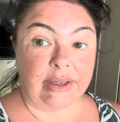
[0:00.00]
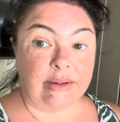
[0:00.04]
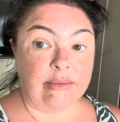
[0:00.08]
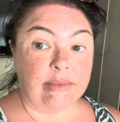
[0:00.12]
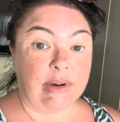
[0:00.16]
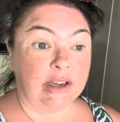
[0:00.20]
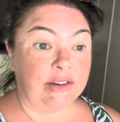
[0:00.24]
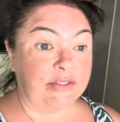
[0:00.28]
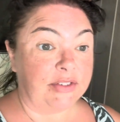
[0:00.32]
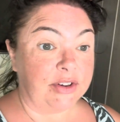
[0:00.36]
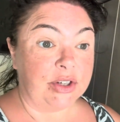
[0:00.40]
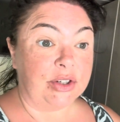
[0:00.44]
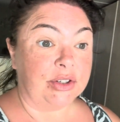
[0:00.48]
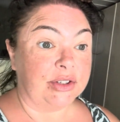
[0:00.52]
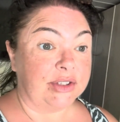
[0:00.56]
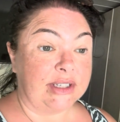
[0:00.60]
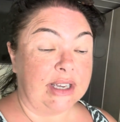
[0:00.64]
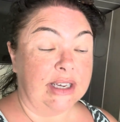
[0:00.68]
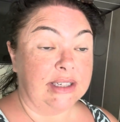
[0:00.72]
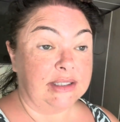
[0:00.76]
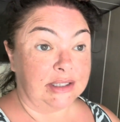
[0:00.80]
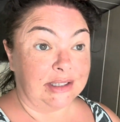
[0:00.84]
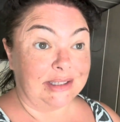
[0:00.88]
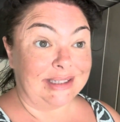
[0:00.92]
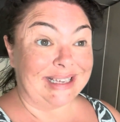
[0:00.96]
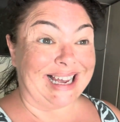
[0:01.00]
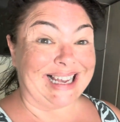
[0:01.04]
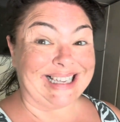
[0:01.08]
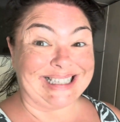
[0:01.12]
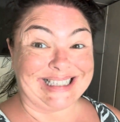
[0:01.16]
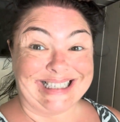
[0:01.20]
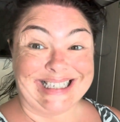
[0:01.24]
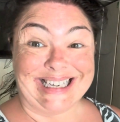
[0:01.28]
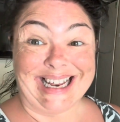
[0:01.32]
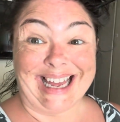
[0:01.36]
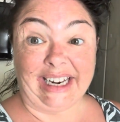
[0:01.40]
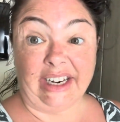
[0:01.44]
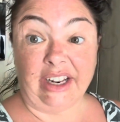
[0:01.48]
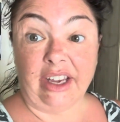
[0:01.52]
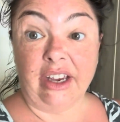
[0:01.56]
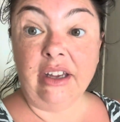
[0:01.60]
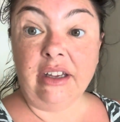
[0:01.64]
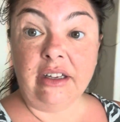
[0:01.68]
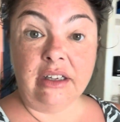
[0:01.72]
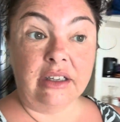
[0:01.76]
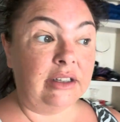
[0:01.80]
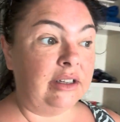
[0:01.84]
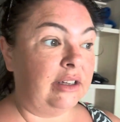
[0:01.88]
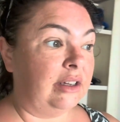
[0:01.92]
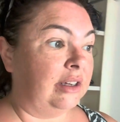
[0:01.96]
my official status as Nana,
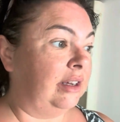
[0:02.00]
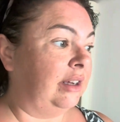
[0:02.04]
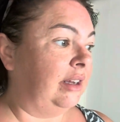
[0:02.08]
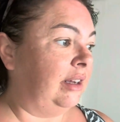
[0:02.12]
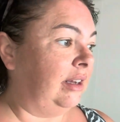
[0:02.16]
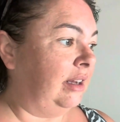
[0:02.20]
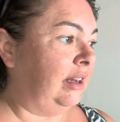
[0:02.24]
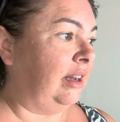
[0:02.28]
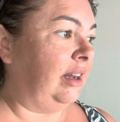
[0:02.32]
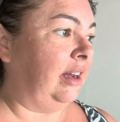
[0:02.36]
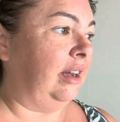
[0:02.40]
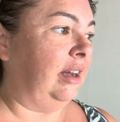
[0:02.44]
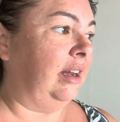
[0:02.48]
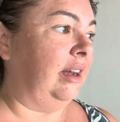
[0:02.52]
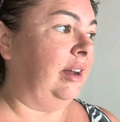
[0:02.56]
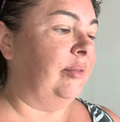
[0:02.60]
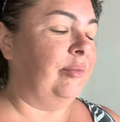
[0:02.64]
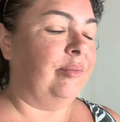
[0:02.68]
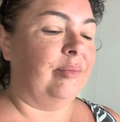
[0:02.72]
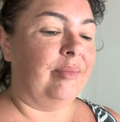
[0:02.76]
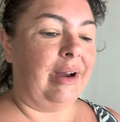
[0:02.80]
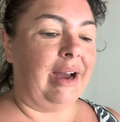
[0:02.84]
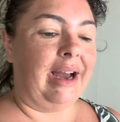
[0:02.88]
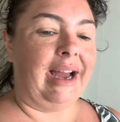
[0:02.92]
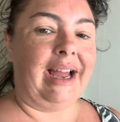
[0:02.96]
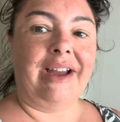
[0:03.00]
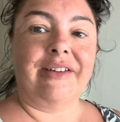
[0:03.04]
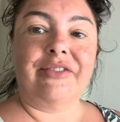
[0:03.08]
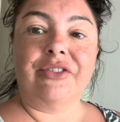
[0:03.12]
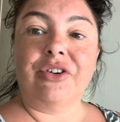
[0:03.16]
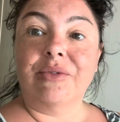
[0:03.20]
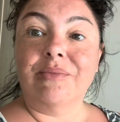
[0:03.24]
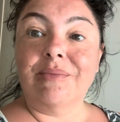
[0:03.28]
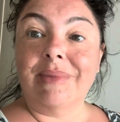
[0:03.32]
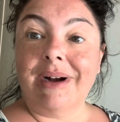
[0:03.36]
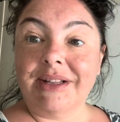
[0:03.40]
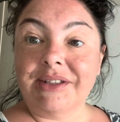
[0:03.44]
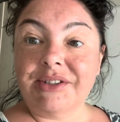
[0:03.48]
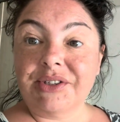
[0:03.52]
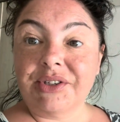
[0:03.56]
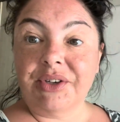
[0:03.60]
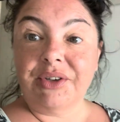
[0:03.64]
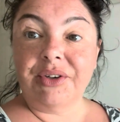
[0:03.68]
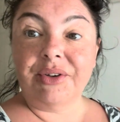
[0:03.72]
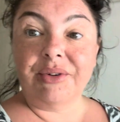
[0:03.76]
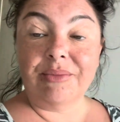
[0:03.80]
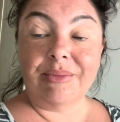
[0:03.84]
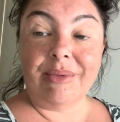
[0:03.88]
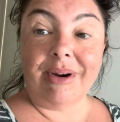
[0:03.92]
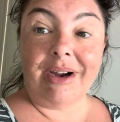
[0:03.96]
I have come back
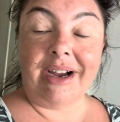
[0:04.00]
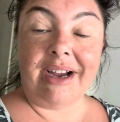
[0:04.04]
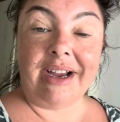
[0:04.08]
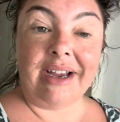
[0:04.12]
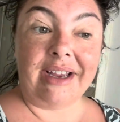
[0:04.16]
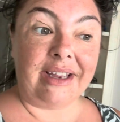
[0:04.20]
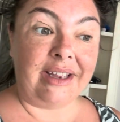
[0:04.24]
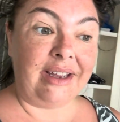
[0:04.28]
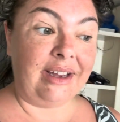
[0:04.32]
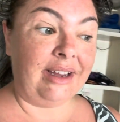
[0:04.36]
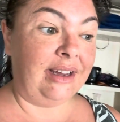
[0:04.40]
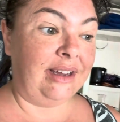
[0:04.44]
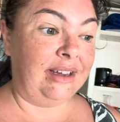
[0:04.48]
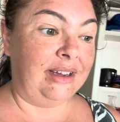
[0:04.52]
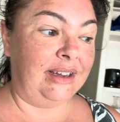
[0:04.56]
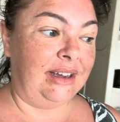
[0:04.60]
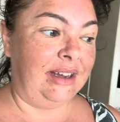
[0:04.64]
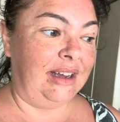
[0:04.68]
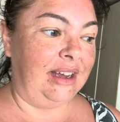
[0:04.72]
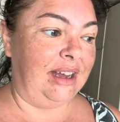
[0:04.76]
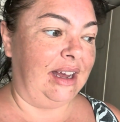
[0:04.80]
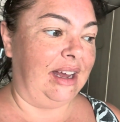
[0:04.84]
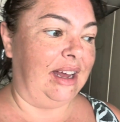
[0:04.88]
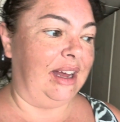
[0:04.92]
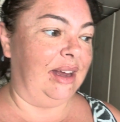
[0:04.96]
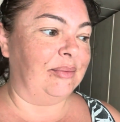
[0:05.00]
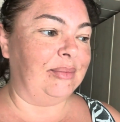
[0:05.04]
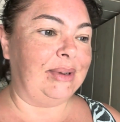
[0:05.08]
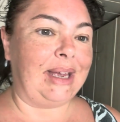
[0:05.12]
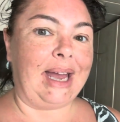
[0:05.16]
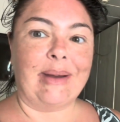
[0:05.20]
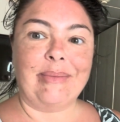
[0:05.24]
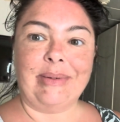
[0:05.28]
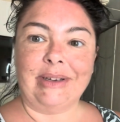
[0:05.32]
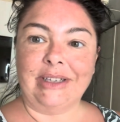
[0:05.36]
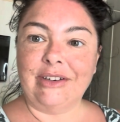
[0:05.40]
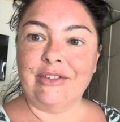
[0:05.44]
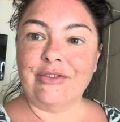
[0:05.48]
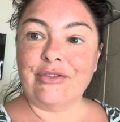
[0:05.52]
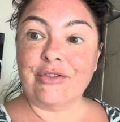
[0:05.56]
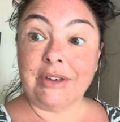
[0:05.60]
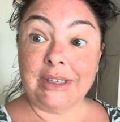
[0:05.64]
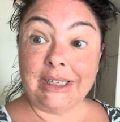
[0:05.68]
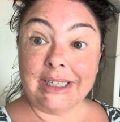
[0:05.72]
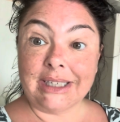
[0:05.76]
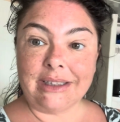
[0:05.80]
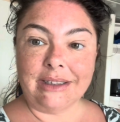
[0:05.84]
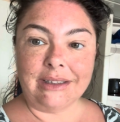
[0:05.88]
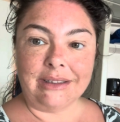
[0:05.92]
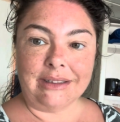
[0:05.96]
to my cabin for a
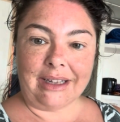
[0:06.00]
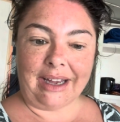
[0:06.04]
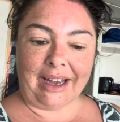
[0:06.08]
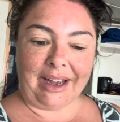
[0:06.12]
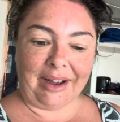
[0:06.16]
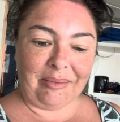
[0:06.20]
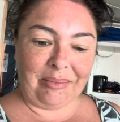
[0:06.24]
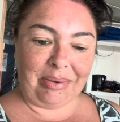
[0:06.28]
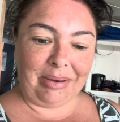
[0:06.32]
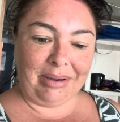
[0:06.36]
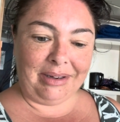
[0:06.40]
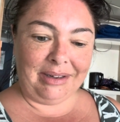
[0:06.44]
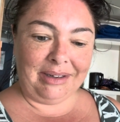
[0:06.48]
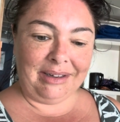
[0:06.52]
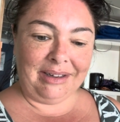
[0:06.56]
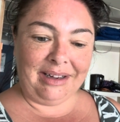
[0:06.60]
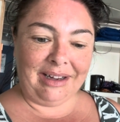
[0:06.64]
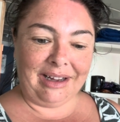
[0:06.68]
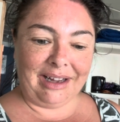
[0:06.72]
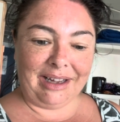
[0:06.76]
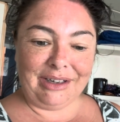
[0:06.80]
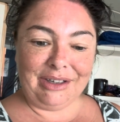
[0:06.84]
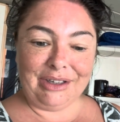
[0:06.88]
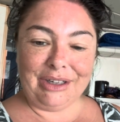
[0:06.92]
little nap. And